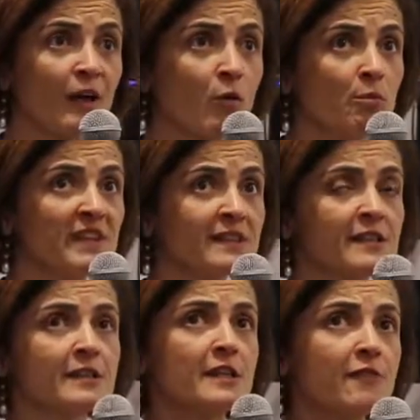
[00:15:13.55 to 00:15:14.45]

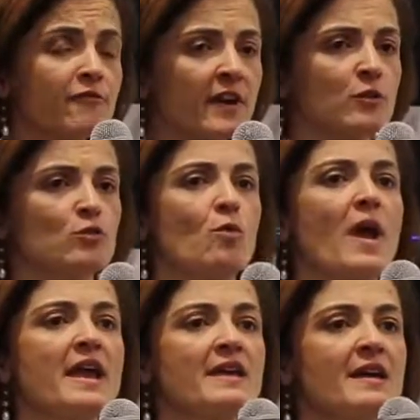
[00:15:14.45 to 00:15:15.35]
completely different
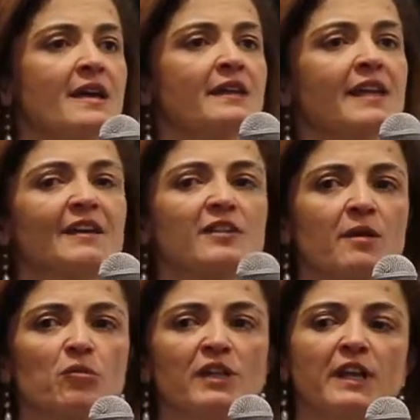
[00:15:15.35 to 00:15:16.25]
way that
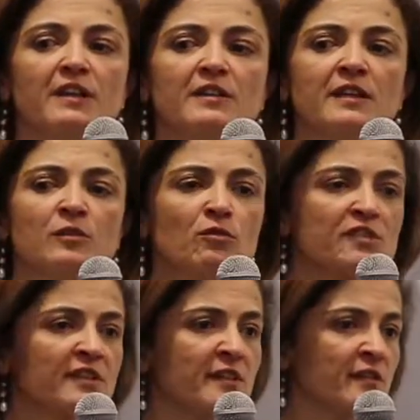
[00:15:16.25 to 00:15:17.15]
remunerate the
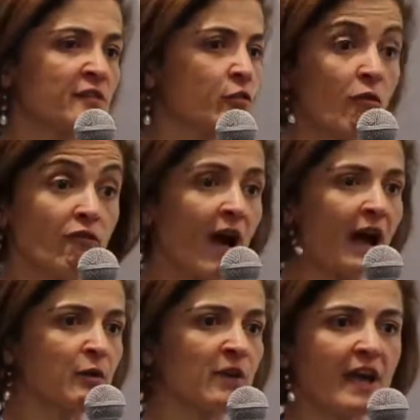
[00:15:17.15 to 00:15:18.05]
industry so
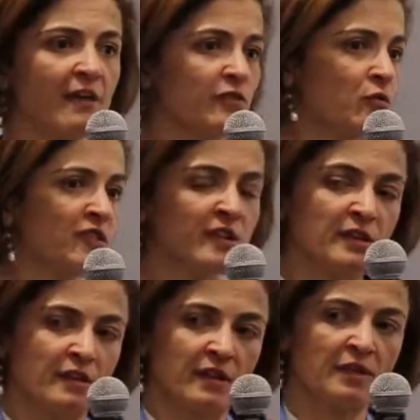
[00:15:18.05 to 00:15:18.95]
far we have used
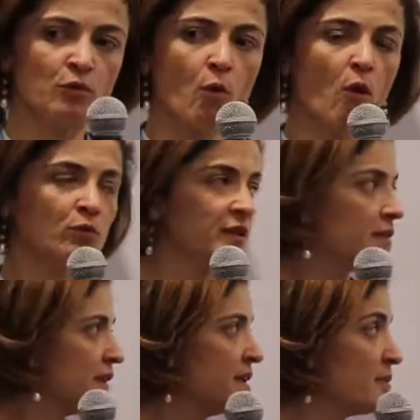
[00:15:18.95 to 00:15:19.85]
in the world.
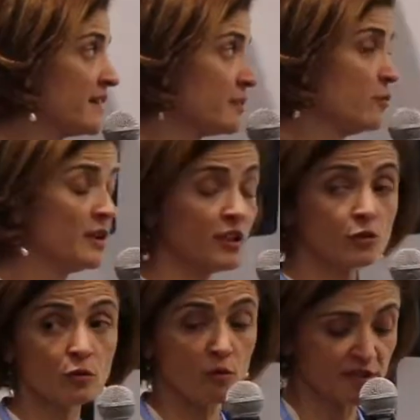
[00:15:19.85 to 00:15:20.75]
In Brazil, we
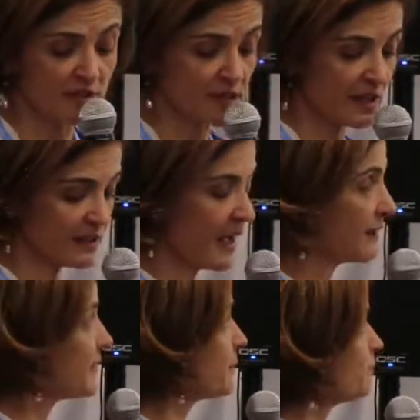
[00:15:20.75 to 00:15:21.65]
need to consider
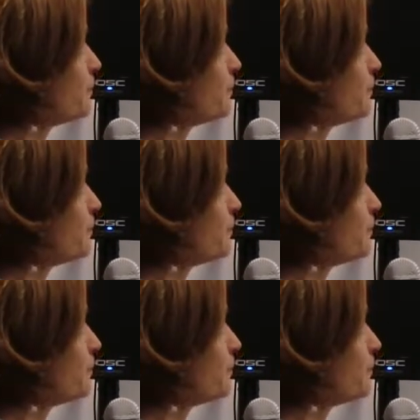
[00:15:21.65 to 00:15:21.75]
that.